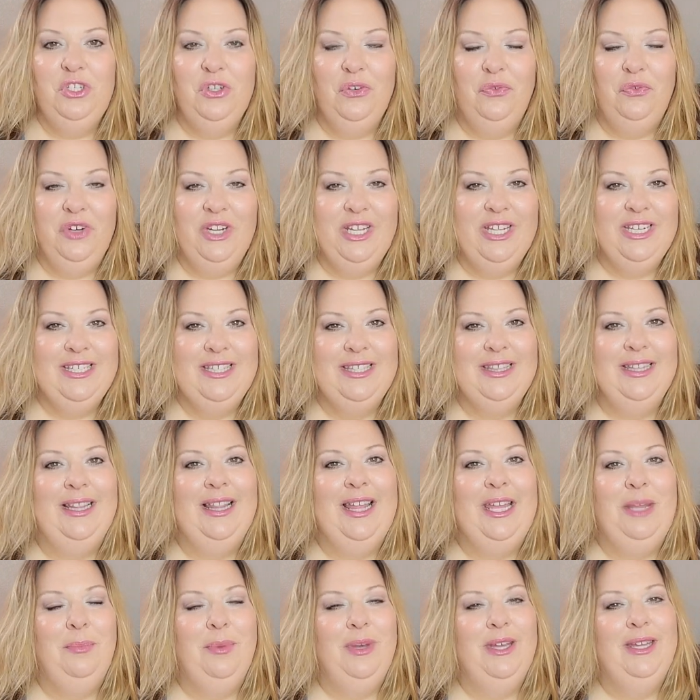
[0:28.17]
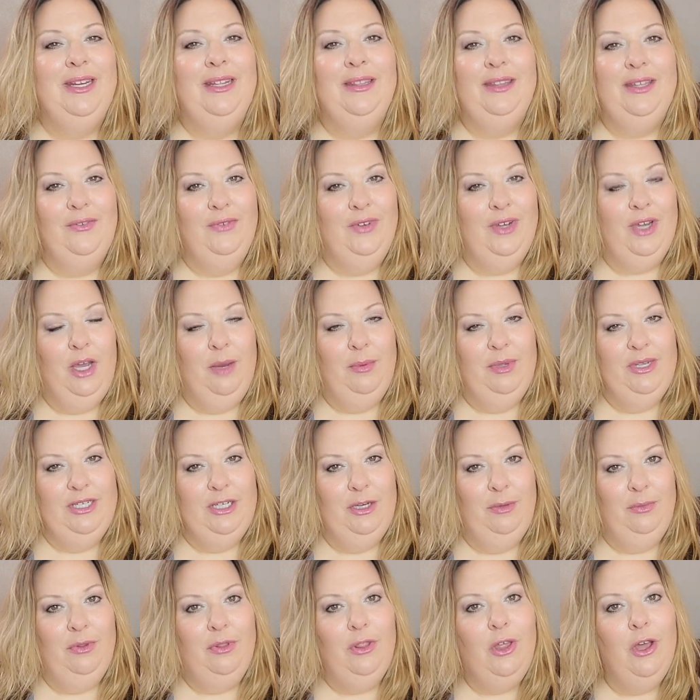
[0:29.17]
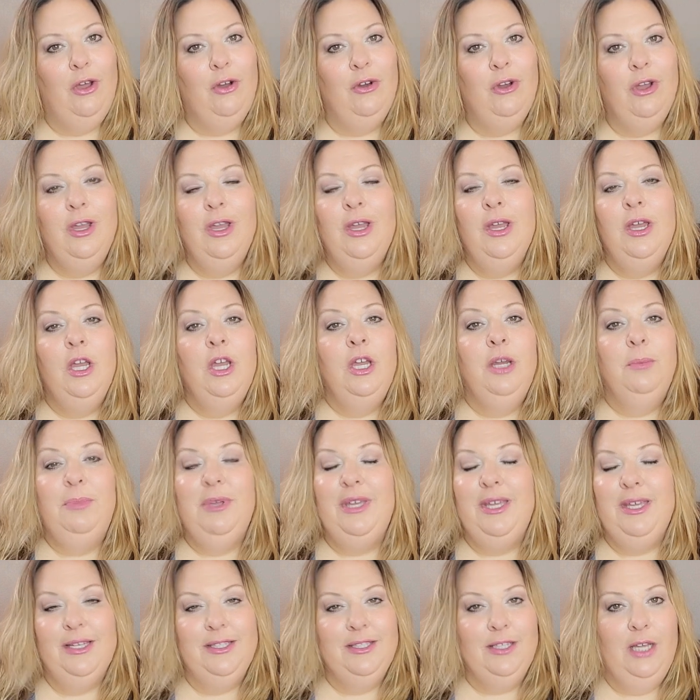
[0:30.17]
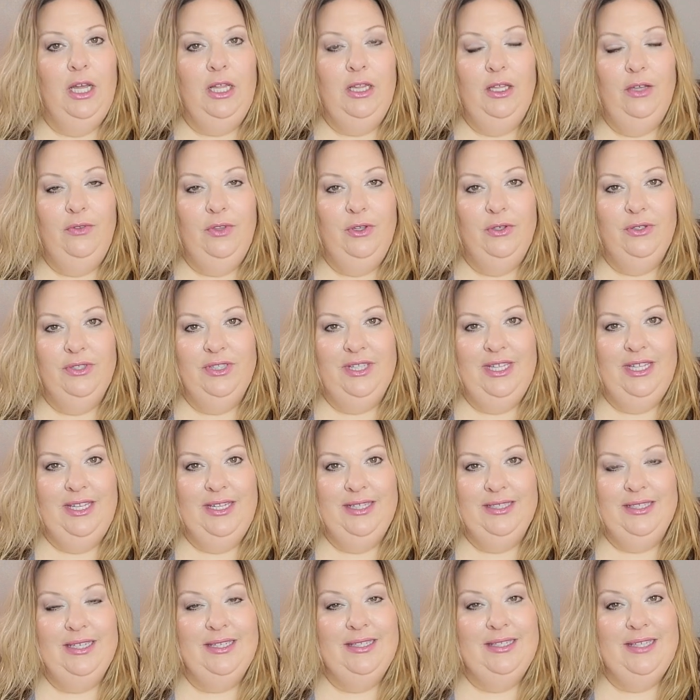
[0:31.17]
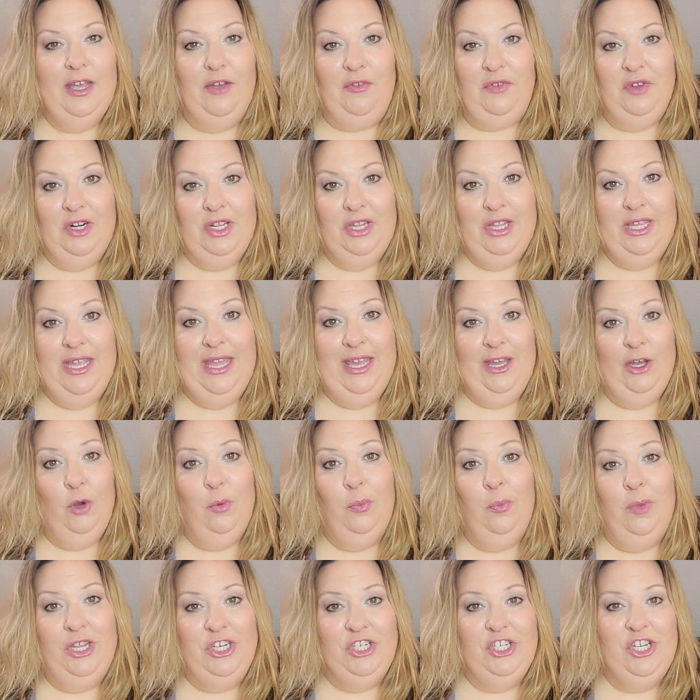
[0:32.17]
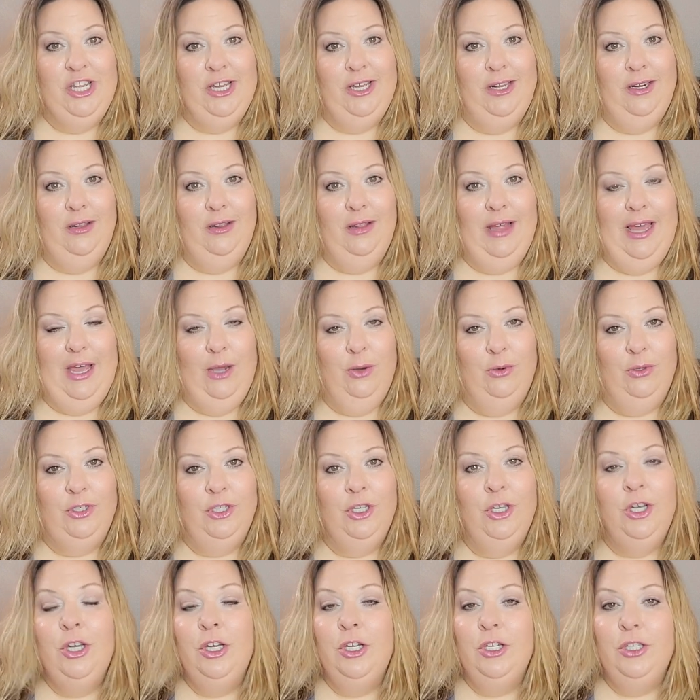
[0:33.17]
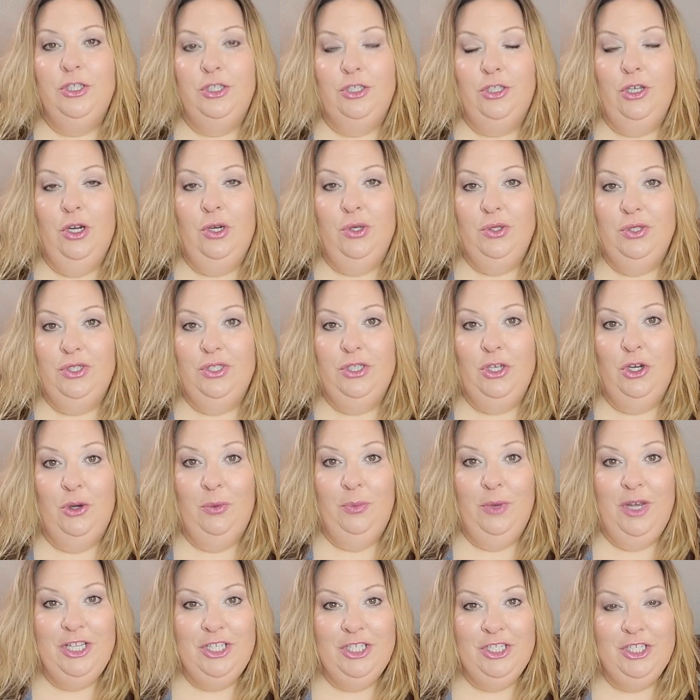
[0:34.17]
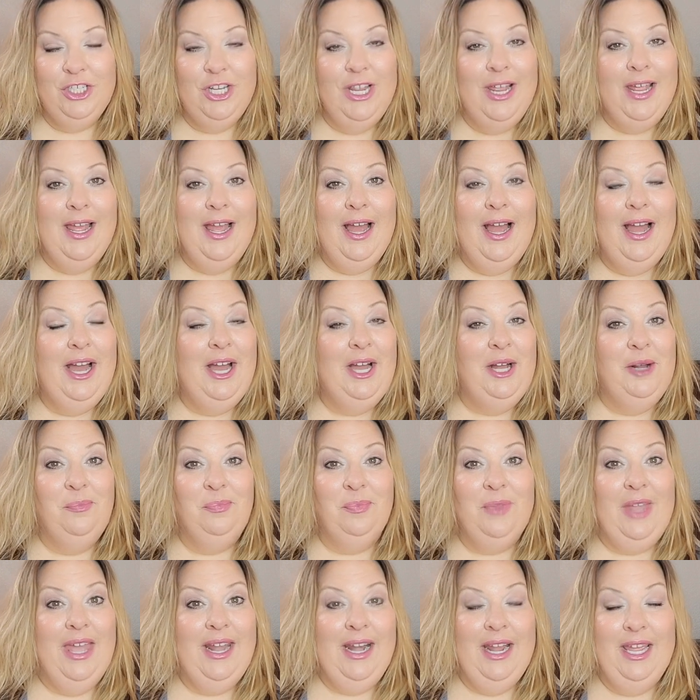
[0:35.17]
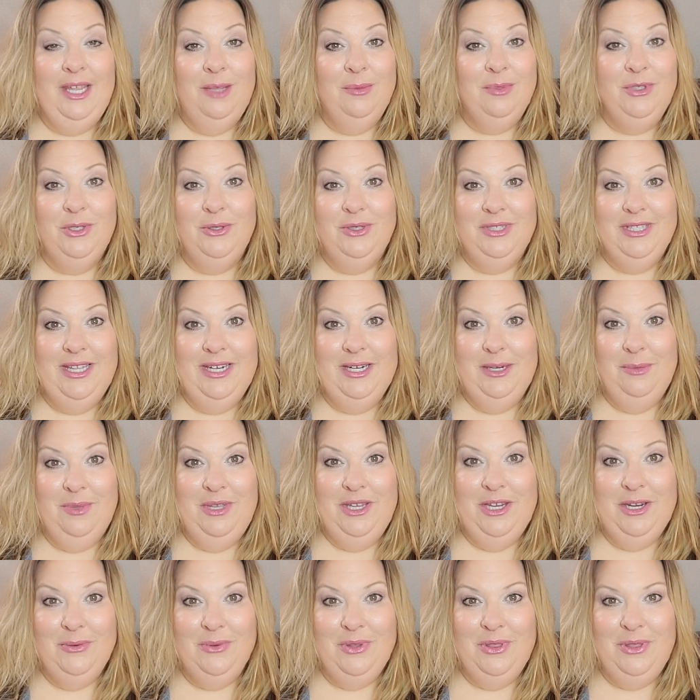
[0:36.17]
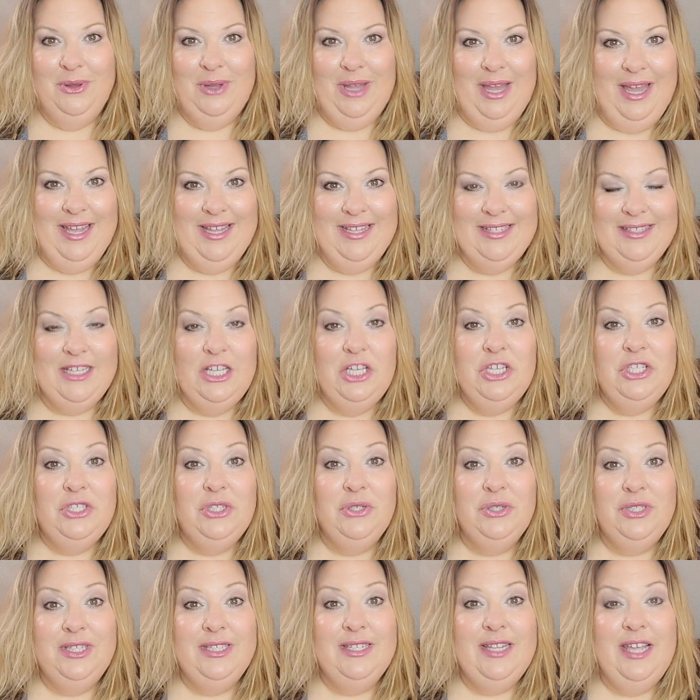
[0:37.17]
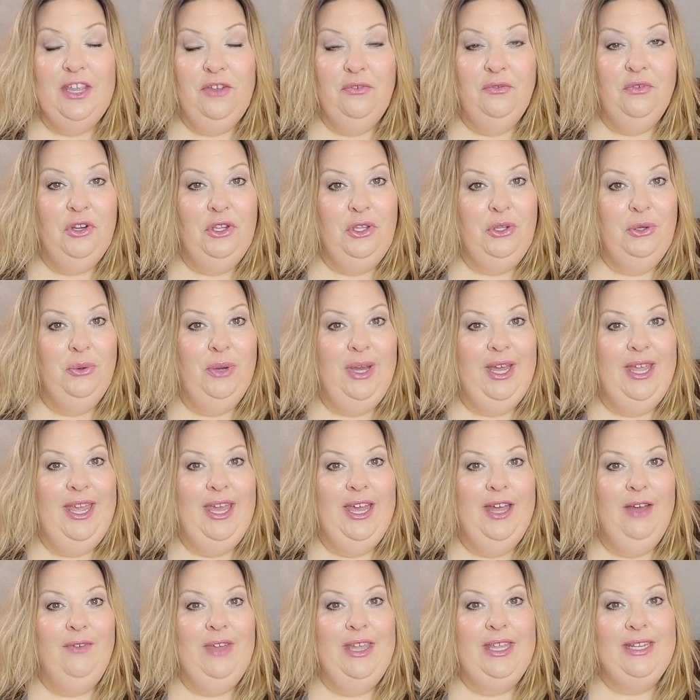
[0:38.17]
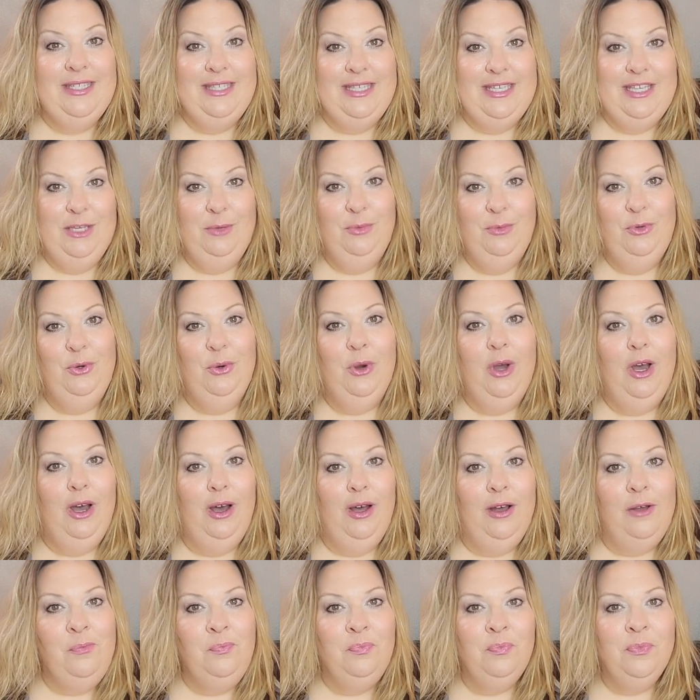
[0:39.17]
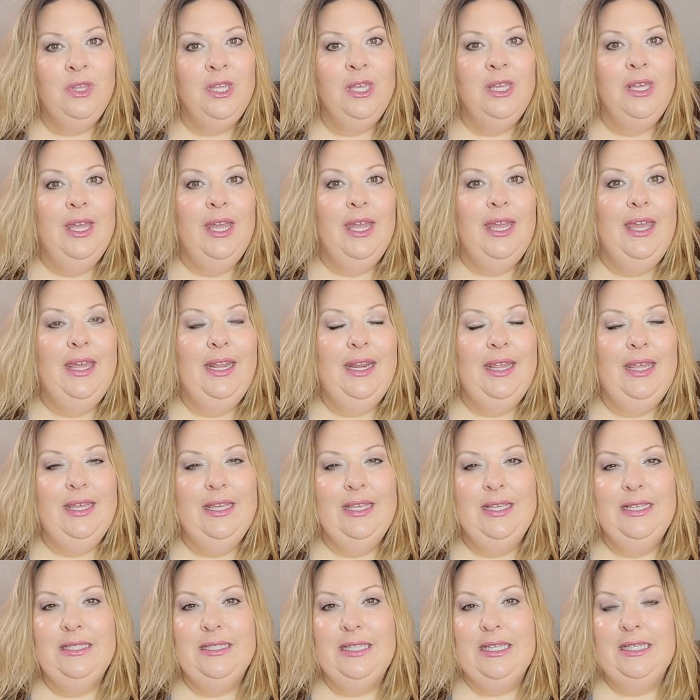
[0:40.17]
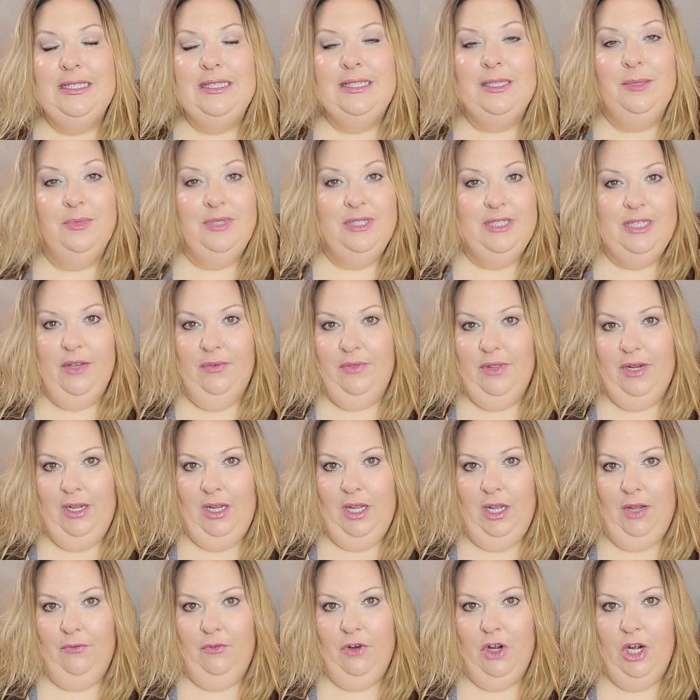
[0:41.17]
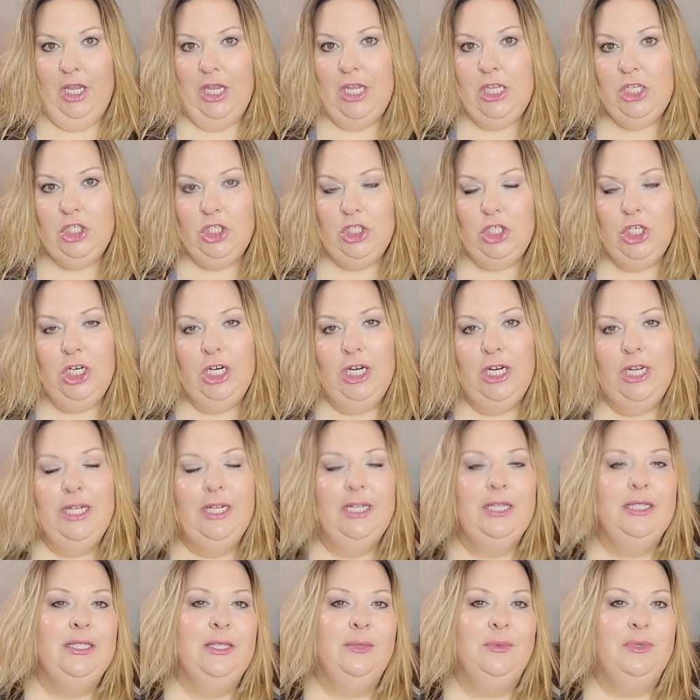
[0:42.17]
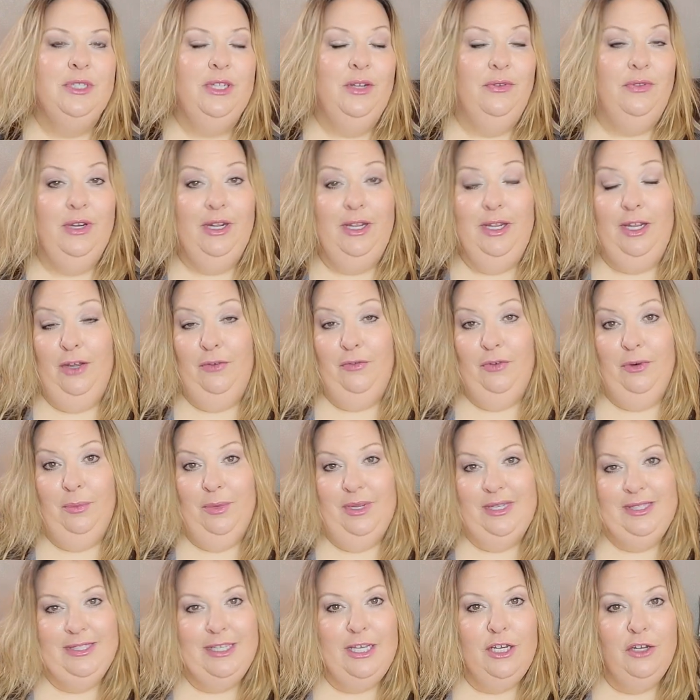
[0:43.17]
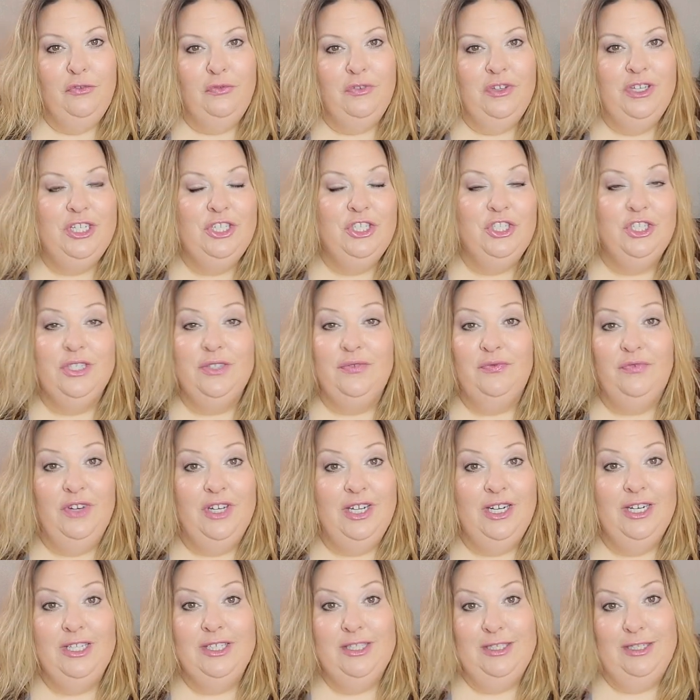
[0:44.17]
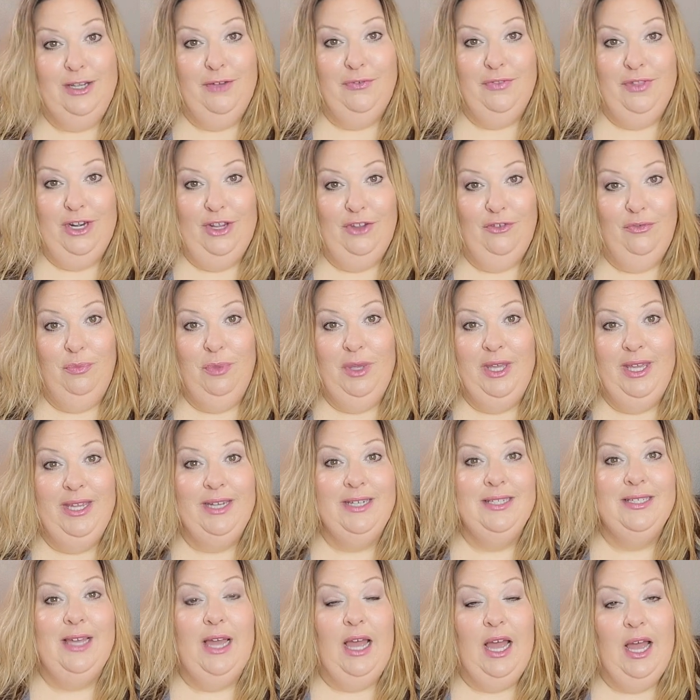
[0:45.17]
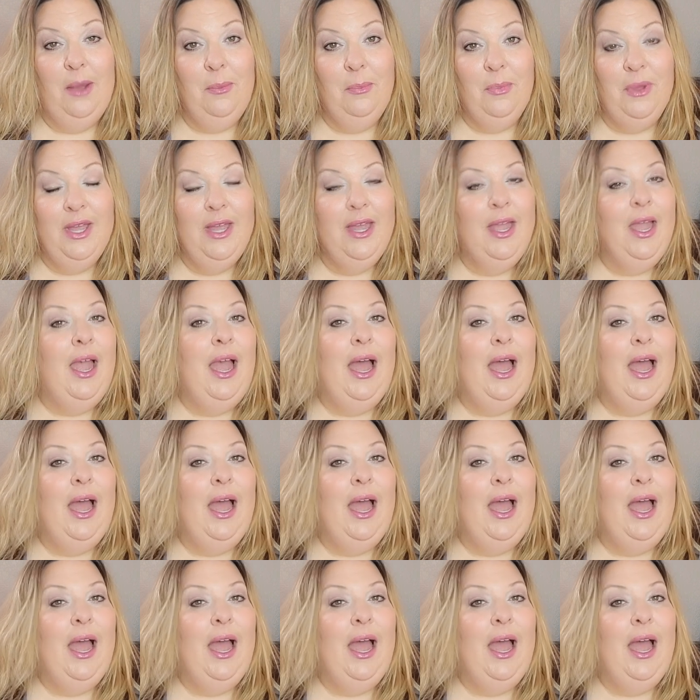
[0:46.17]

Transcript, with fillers: Don't forget to hit the like button and leave a comment down below because all of those things definitely help my channel out so much. And I am so excited to be here with you guys. So today for you, I have a Temu haul. It is some stuff that I got for Easter. It is some stuff that I got for myself. It is just fun stuff that I've picked up.